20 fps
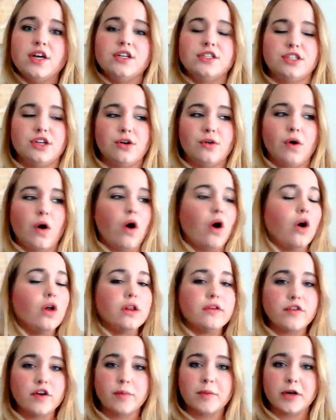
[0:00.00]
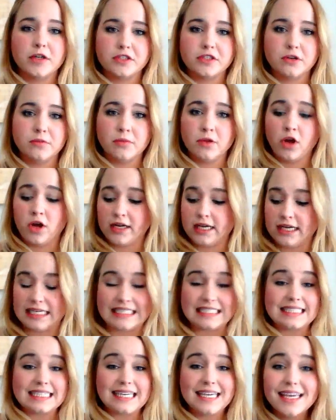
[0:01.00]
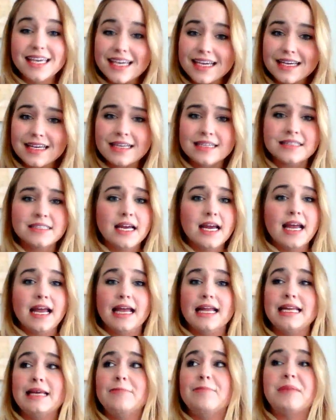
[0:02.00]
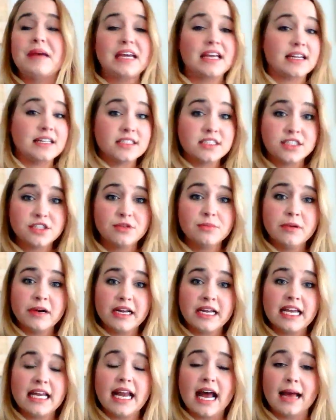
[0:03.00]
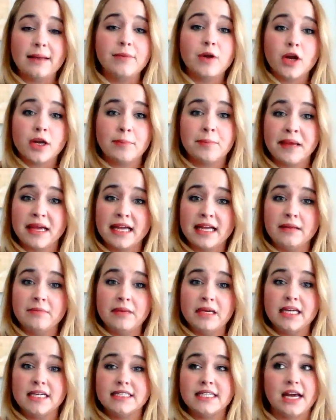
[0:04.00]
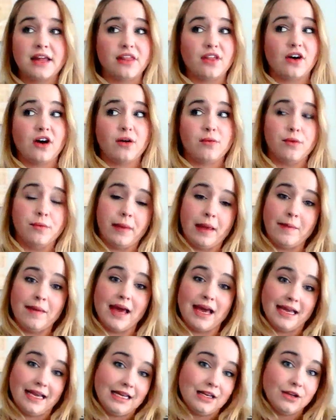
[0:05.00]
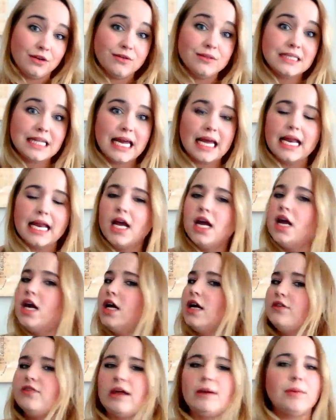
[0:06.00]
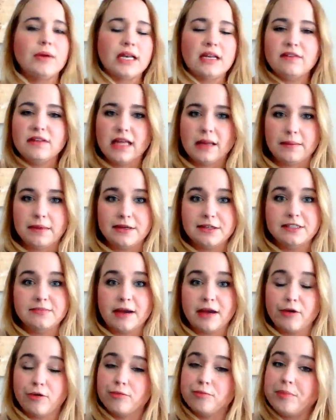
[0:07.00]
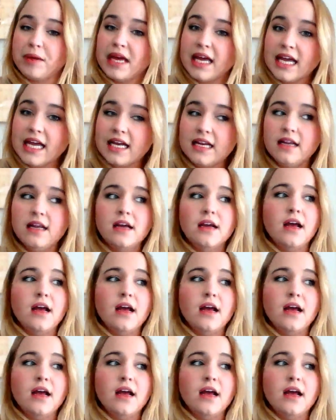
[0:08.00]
So all of your personal belongings, keys, any pins you bring in. I brought a pin because I thought, well, maybe I can use it. They wouldn't even let me use my own pin.